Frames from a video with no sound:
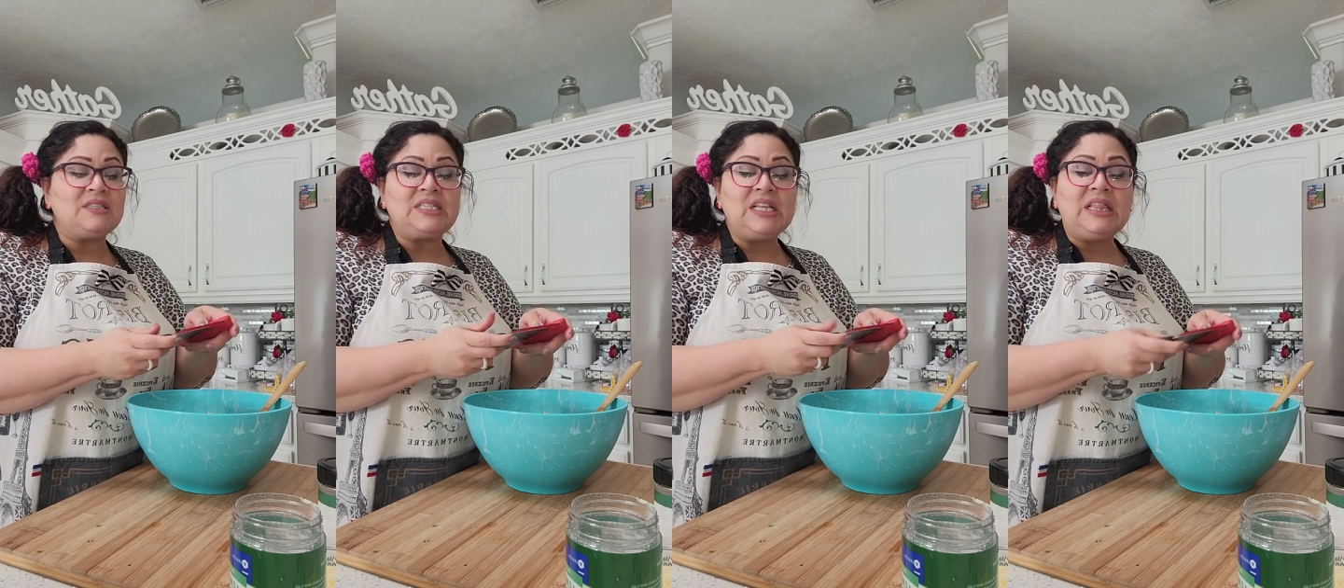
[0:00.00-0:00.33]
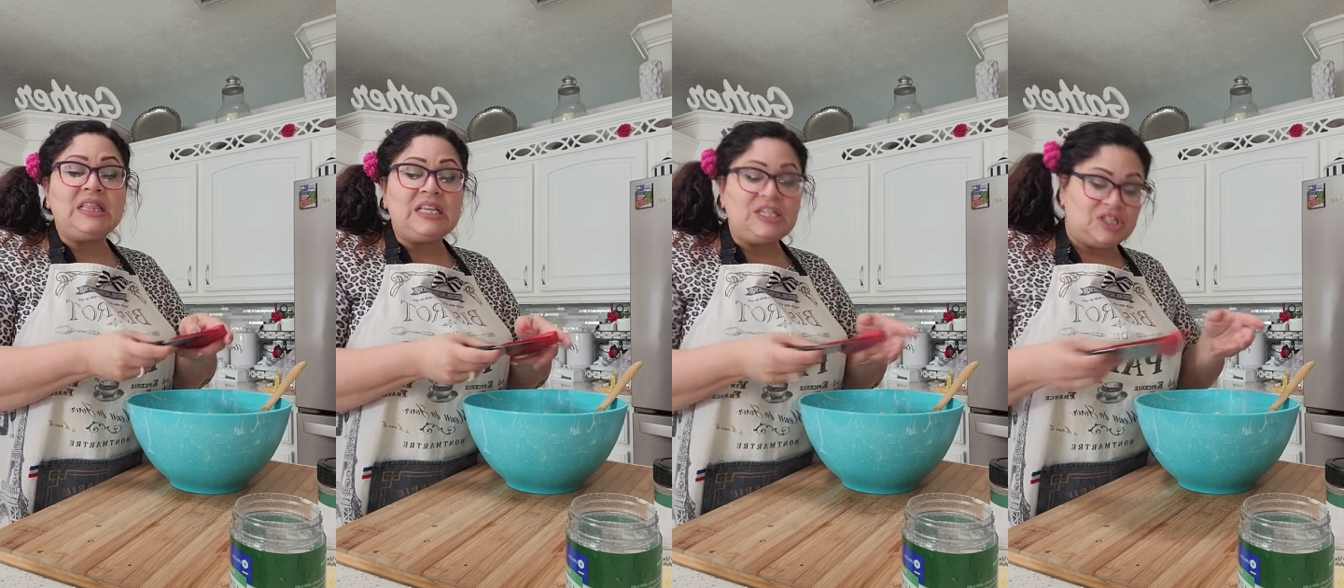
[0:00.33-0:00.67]

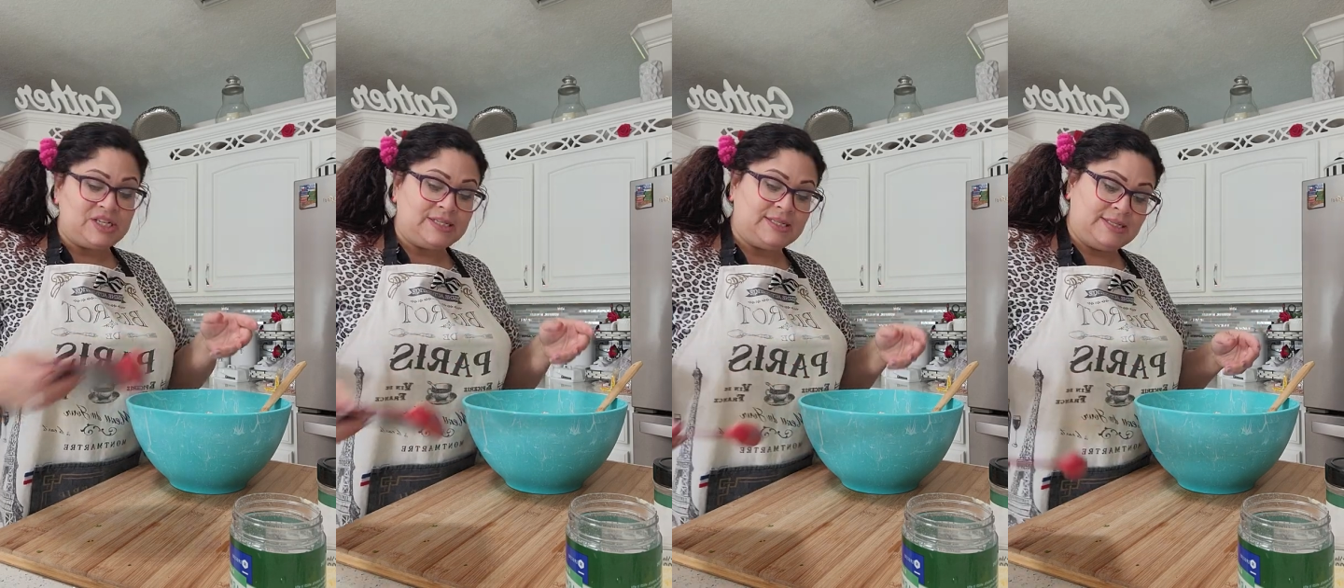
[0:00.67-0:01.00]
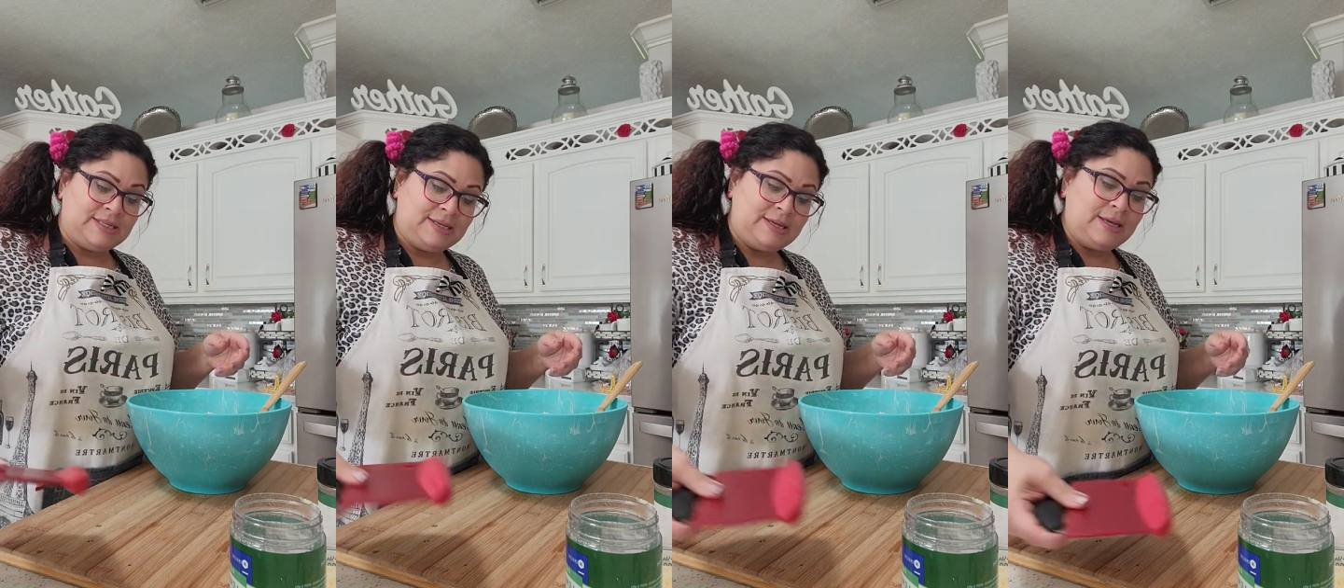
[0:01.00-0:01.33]

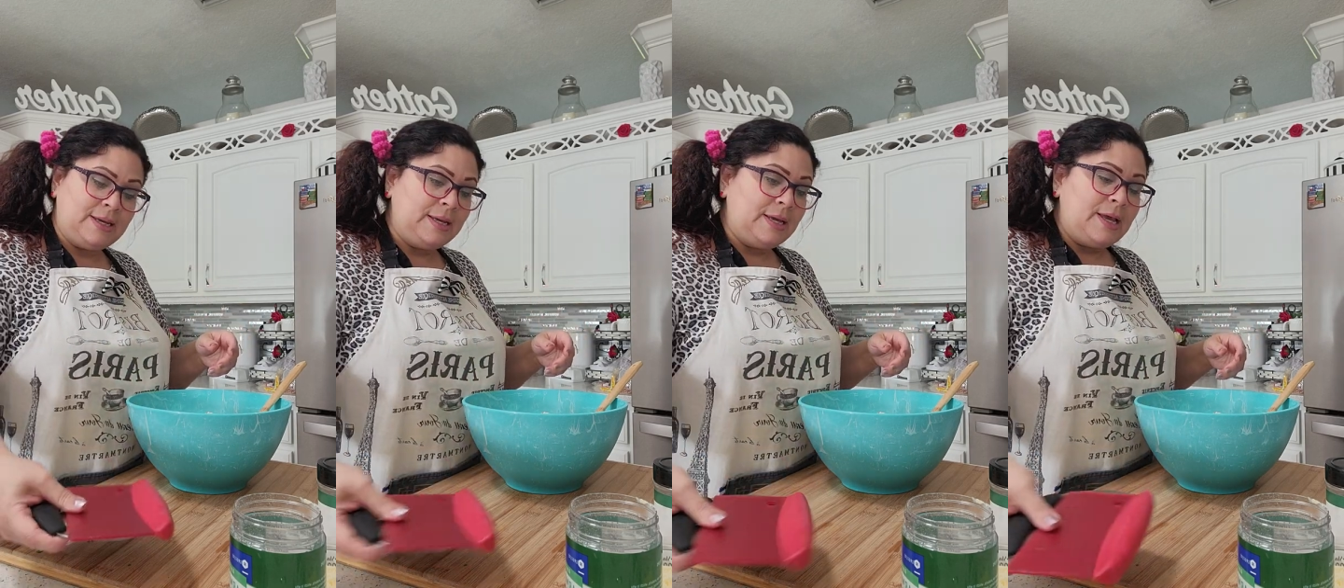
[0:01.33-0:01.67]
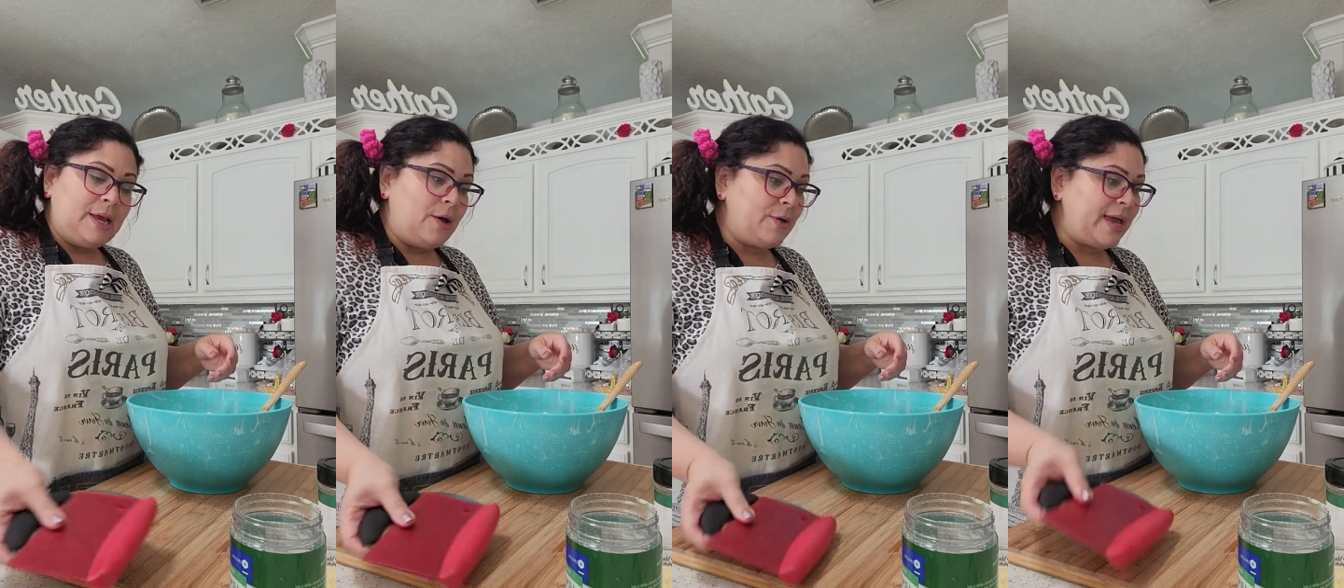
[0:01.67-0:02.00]
delicious.
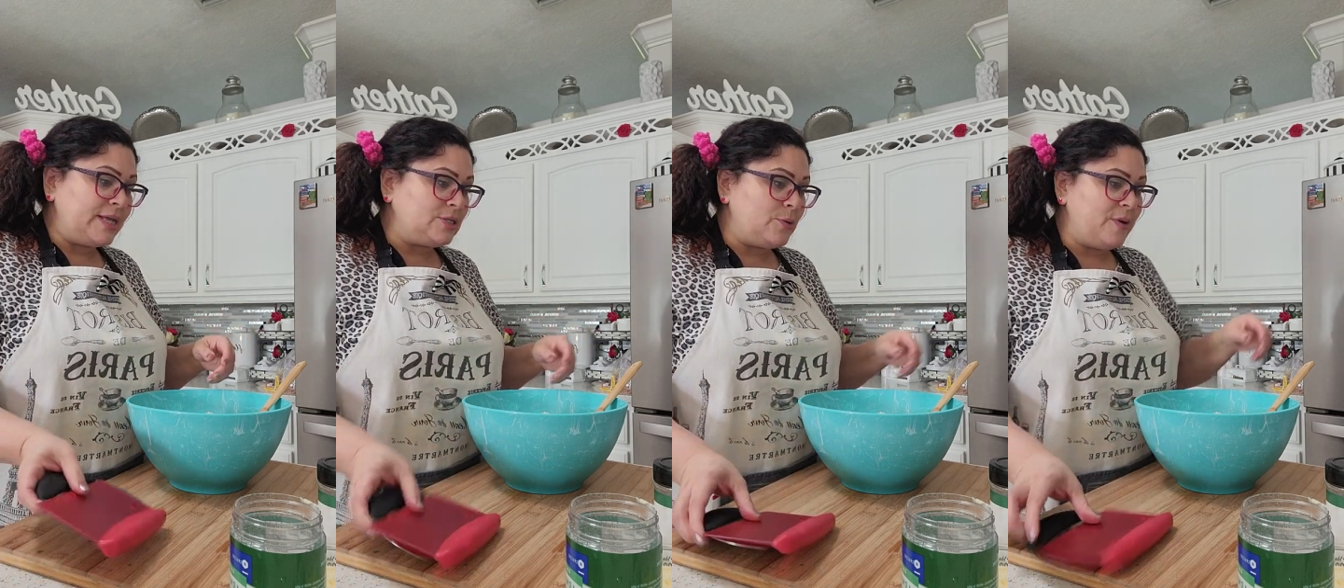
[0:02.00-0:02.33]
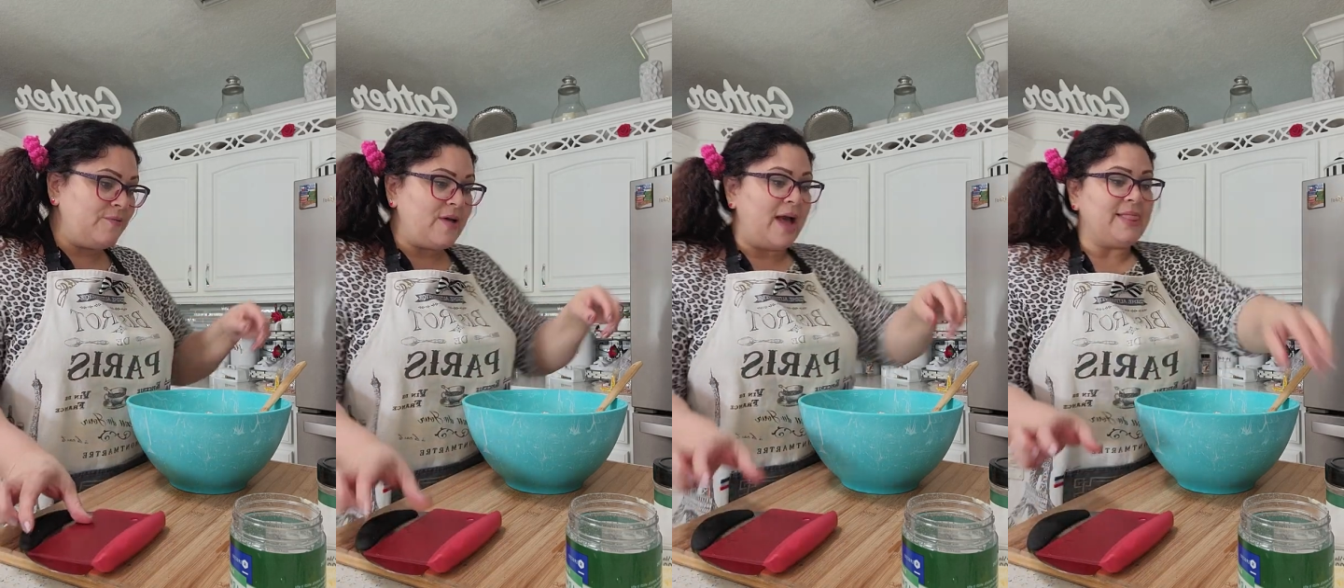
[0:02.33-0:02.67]
Okay, so
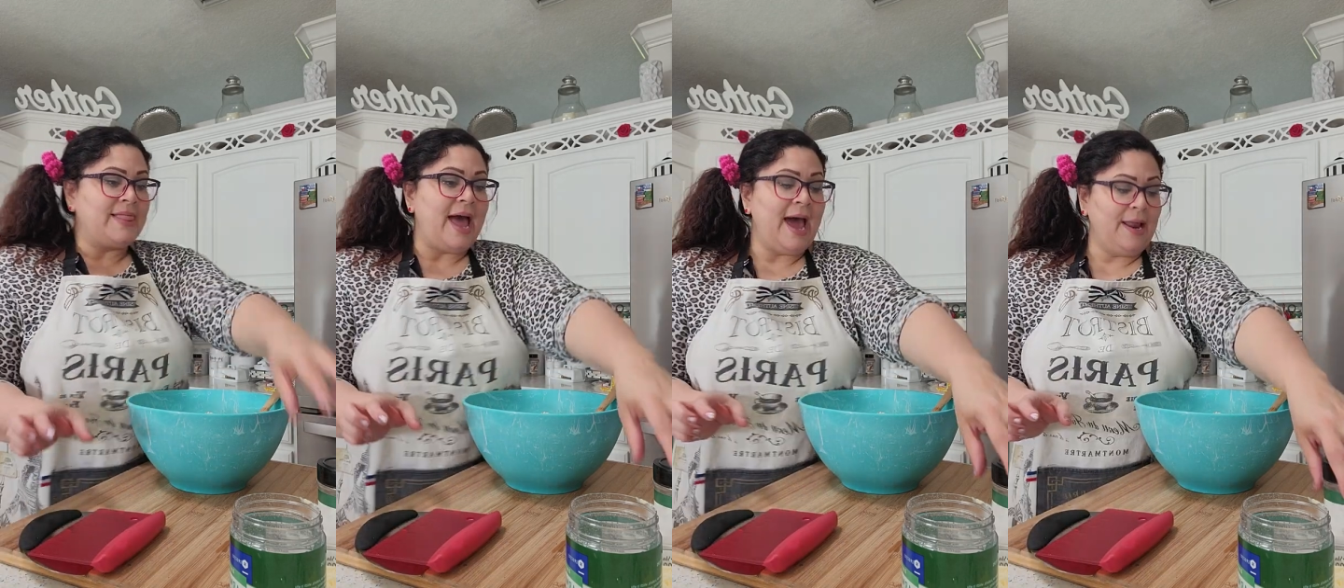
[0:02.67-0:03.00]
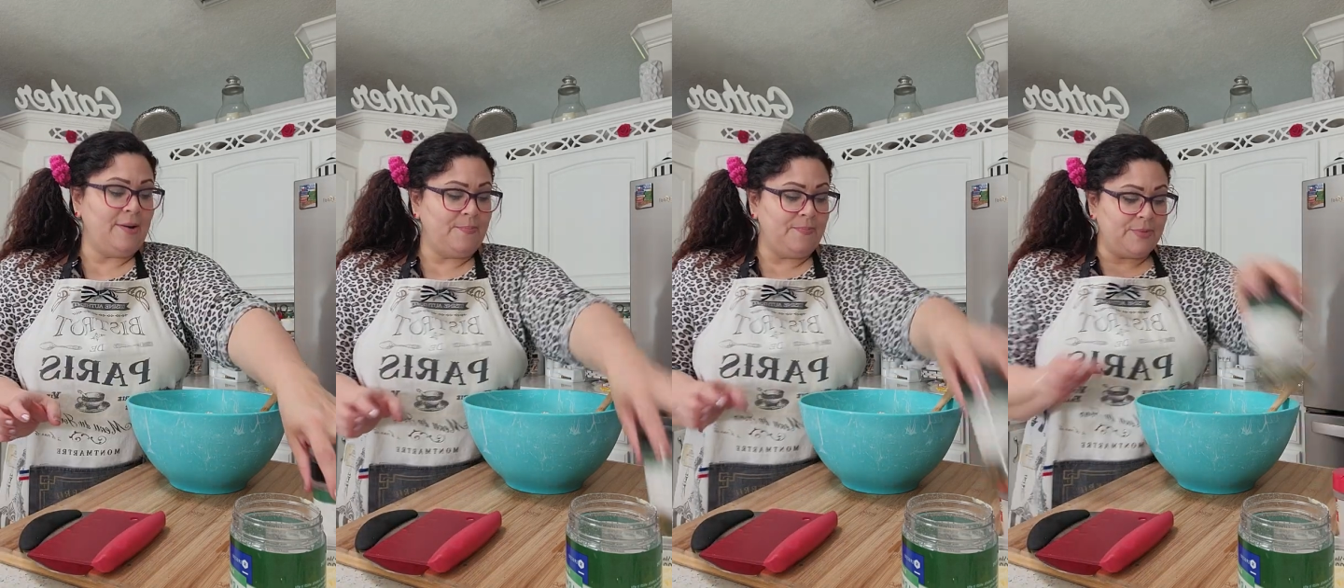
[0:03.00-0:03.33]
we've got
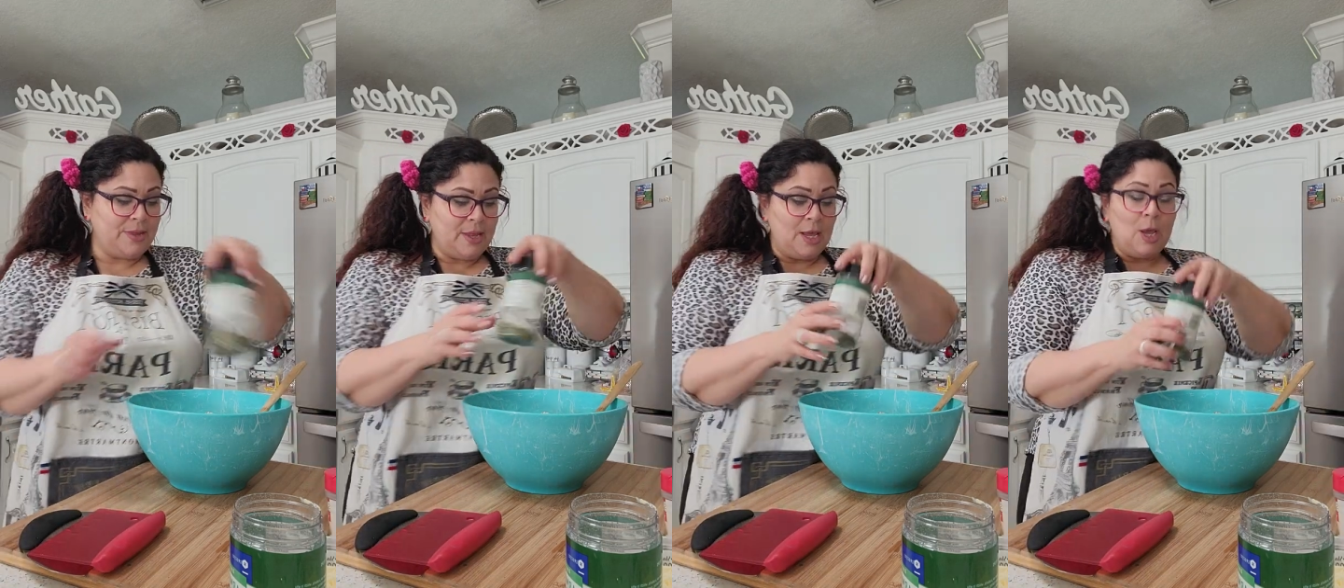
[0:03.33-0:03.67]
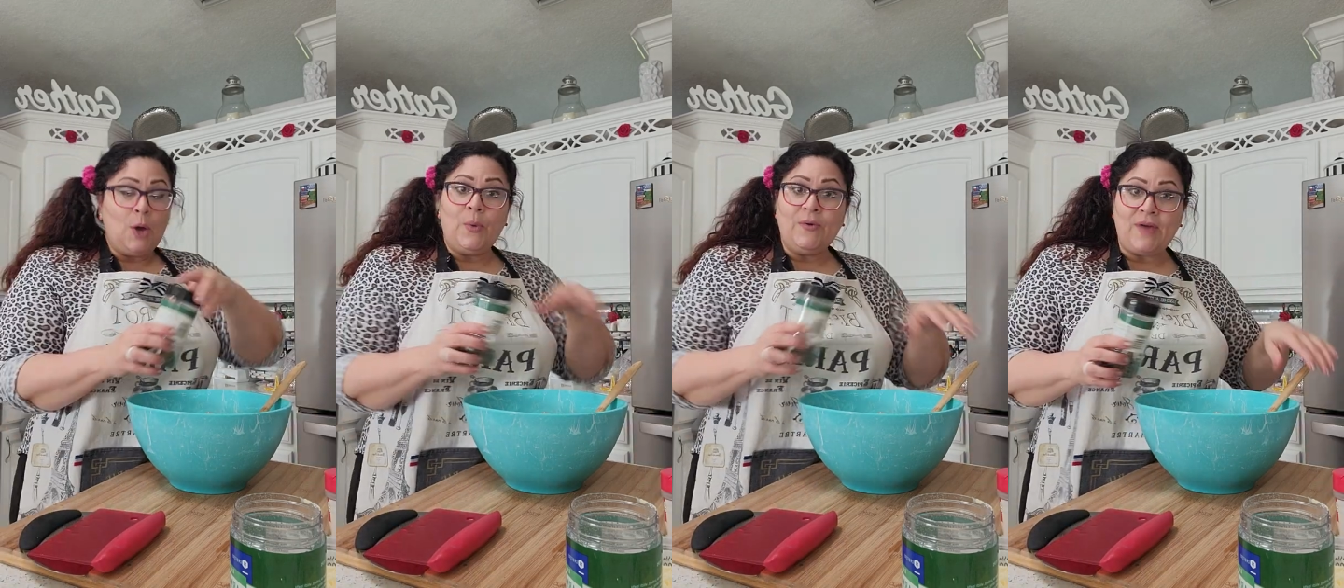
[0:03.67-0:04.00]
that.
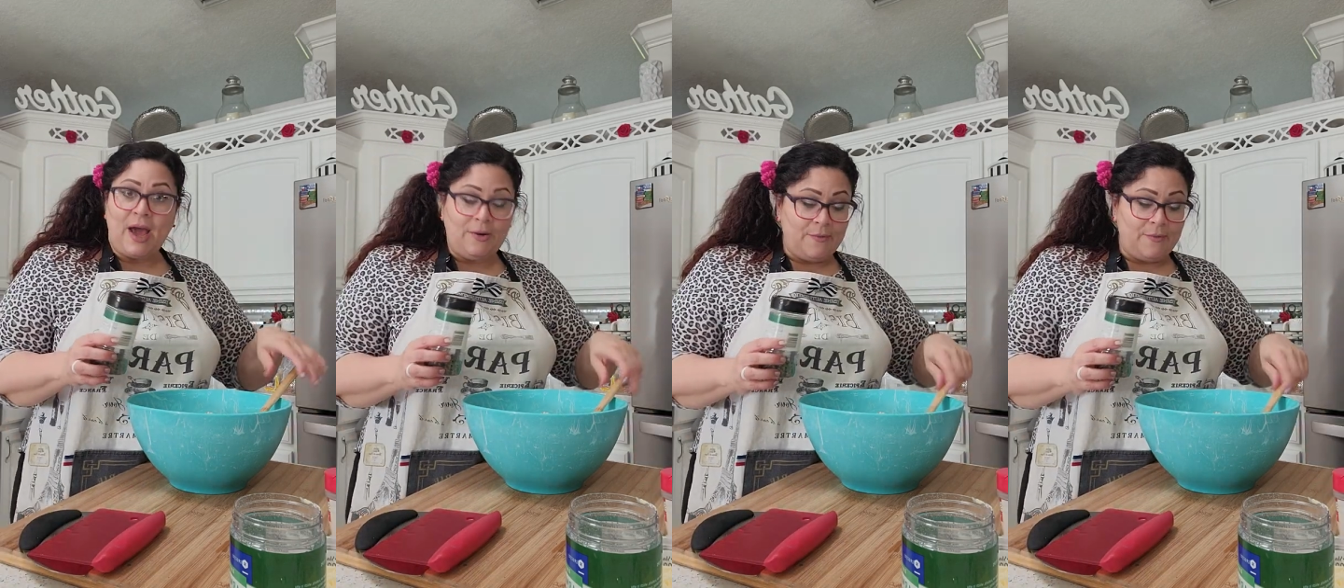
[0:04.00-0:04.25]
We've got